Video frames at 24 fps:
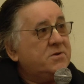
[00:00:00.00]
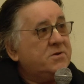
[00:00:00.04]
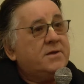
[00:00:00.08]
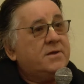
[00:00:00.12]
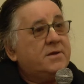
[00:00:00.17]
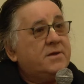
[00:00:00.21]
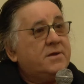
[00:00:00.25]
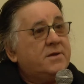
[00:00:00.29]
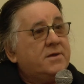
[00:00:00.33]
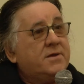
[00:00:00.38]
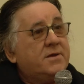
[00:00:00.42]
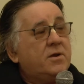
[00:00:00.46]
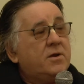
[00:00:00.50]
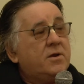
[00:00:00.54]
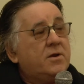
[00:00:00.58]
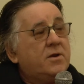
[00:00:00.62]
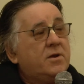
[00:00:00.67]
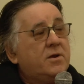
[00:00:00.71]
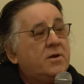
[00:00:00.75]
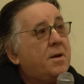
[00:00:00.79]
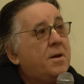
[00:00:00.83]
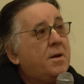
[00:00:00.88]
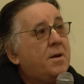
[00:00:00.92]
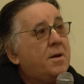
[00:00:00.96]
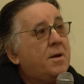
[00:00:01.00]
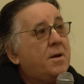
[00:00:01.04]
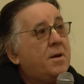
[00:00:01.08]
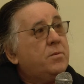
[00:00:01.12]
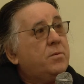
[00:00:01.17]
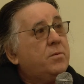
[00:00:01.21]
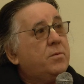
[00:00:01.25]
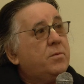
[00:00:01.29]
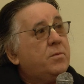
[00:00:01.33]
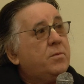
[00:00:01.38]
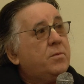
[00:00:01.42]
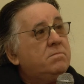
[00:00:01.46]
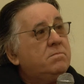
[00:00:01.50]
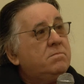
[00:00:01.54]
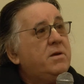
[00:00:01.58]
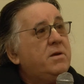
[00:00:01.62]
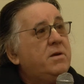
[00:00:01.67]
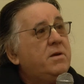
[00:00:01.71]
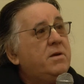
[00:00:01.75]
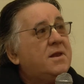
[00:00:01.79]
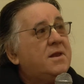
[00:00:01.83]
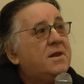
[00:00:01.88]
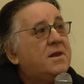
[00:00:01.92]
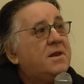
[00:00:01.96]
we recognize you every day, of
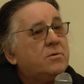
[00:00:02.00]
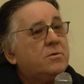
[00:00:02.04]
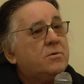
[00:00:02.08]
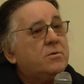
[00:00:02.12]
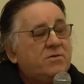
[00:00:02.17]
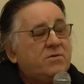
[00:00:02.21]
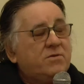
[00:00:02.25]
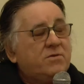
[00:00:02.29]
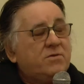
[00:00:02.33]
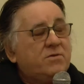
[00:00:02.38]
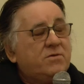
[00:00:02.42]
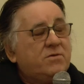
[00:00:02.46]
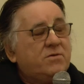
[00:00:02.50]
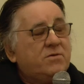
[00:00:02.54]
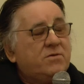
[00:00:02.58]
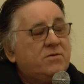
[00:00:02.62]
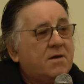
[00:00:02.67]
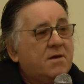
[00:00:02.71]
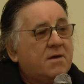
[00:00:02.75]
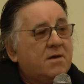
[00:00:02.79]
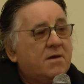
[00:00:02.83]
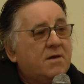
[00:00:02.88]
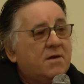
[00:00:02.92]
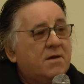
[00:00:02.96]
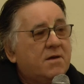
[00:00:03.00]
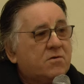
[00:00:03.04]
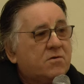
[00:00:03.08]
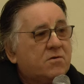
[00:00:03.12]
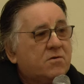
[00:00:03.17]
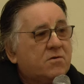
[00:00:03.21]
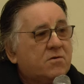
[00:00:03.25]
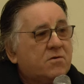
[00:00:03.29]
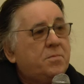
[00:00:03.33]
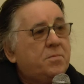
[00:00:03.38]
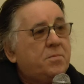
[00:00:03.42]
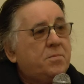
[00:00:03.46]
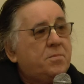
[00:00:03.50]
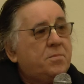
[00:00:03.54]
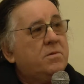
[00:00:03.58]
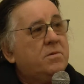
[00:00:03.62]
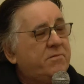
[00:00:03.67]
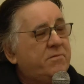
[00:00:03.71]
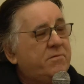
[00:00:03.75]
course, but we recognize you specially,